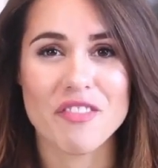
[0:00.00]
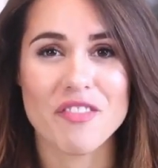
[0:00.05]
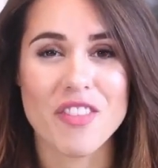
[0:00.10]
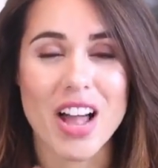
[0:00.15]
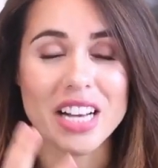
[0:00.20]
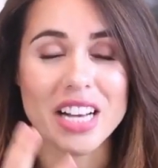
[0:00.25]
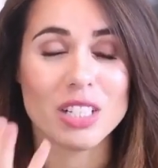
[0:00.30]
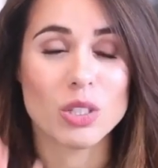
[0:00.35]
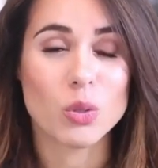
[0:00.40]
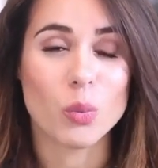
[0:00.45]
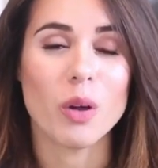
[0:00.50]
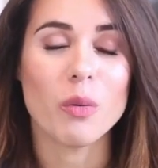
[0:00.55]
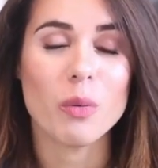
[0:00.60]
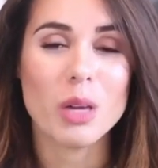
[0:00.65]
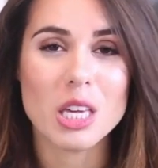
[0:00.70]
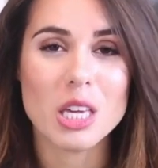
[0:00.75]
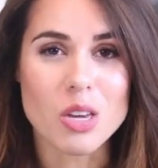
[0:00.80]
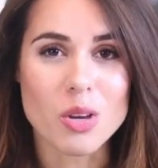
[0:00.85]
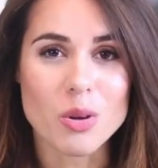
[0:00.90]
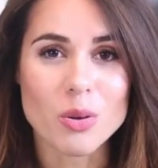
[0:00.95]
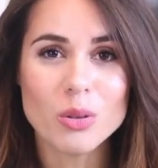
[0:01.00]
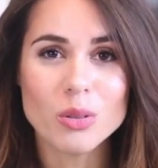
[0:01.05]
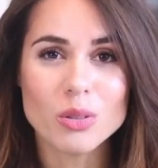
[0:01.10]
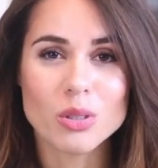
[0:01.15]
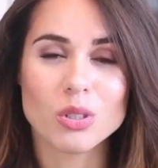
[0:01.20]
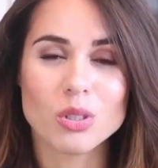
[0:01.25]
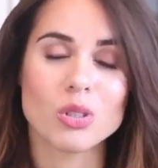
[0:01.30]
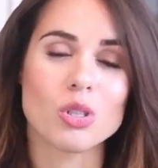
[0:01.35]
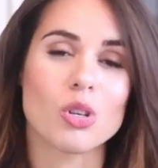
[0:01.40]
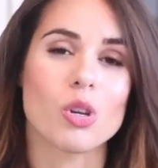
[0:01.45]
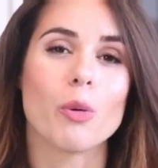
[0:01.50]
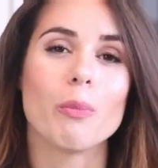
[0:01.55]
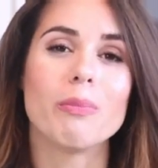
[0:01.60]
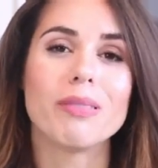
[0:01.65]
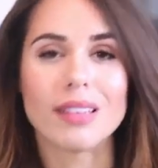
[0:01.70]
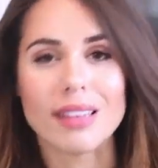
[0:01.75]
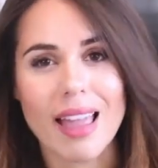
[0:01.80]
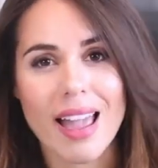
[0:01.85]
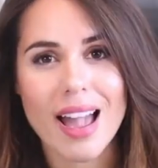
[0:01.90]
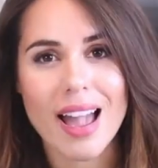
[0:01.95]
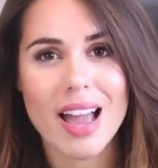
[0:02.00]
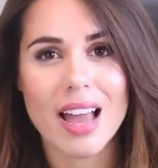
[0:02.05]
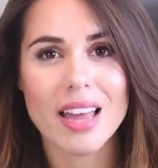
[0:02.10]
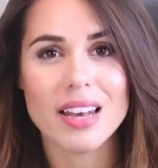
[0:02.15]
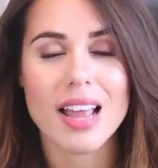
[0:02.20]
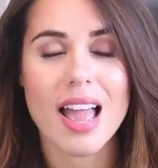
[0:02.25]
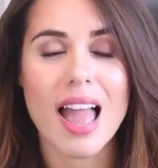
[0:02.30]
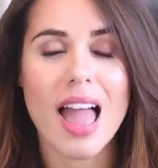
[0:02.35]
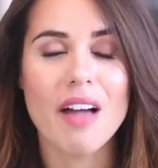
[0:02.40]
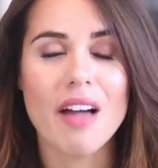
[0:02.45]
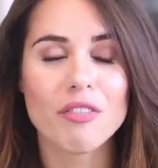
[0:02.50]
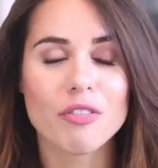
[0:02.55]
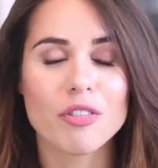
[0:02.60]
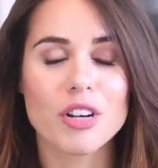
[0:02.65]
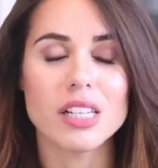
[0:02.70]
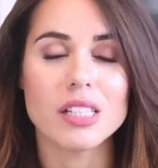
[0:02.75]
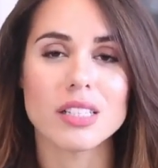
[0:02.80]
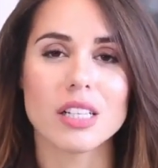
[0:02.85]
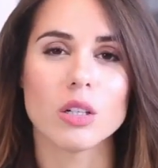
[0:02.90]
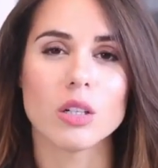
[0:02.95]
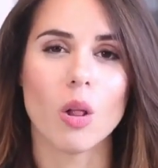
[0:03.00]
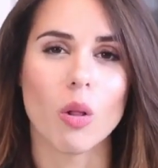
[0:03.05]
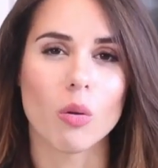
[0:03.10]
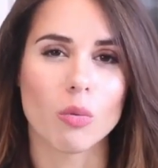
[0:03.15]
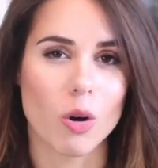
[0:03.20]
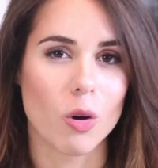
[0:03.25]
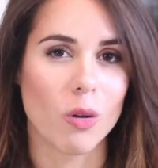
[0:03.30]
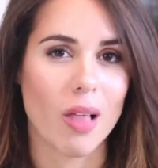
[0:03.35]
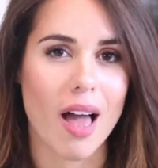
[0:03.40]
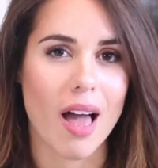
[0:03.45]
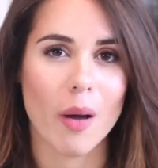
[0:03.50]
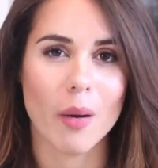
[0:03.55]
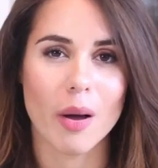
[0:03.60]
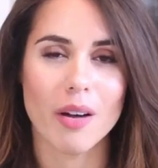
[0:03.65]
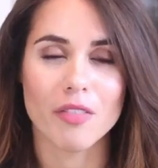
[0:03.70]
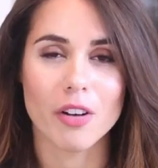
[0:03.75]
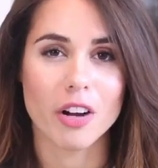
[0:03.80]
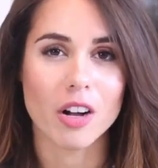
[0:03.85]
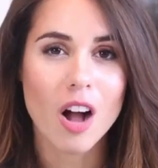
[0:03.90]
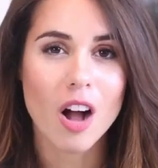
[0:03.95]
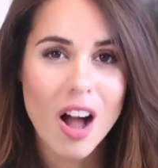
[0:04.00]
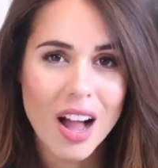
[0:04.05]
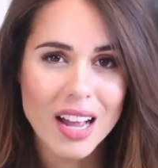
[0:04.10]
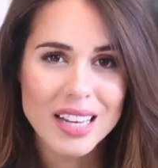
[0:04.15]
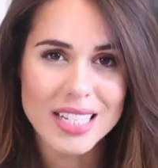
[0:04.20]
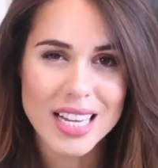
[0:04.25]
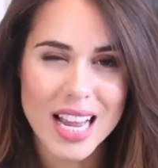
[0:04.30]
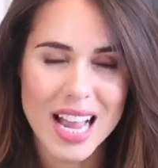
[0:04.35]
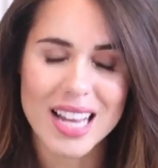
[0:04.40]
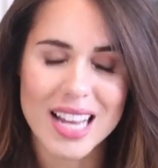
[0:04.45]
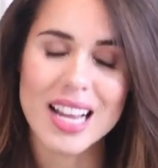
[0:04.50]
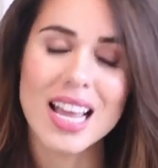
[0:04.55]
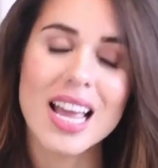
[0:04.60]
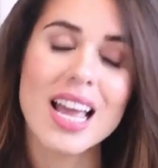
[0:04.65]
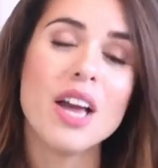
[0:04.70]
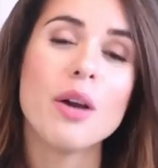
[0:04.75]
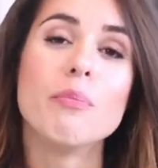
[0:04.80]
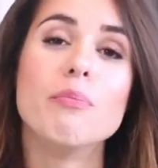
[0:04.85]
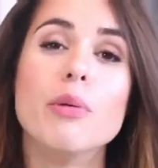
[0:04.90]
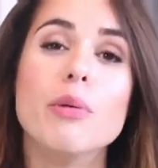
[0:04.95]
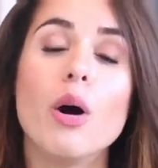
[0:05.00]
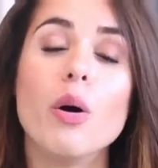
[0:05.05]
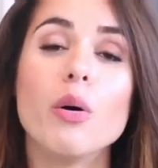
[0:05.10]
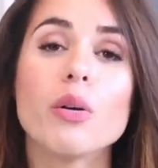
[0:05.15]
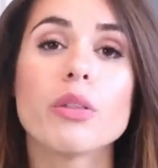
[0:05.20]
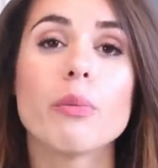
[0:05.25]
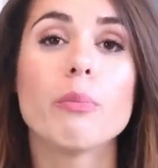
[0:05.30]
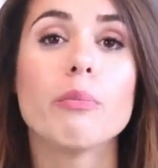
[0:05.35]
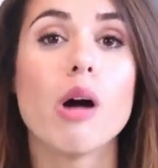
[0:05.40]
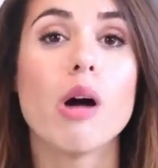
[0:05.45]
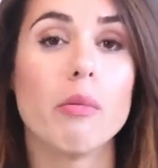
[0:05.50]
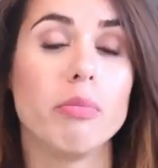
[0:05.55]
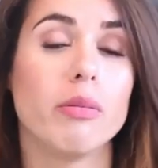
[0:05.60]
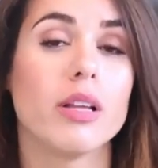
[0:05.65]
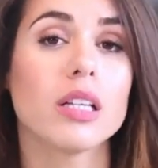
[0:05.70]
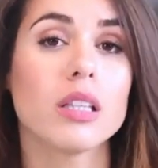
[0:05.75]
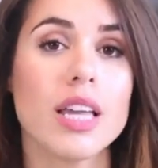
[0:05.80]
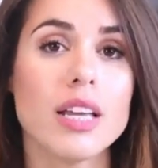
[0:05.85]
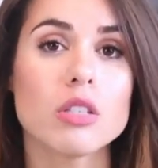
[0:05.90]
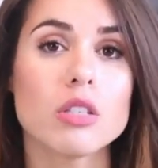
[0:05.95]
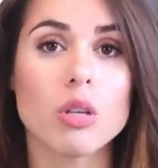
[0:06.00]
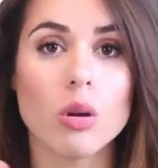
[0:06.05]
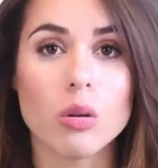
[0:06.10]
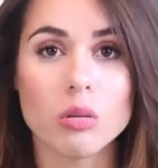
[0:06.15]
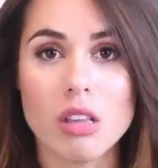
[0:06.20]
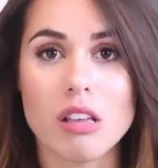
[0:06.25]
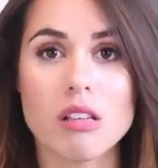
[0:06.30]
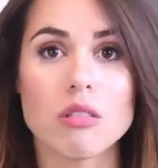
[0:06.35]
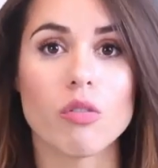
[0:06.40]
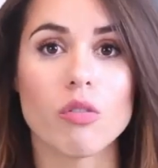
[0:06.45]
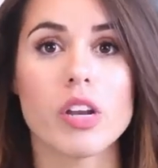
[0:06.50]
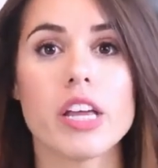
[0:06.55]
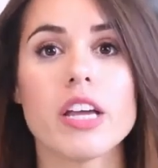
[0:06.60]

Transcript: In fact, it's what we use to plan every single rollout of our content, both publicly, so these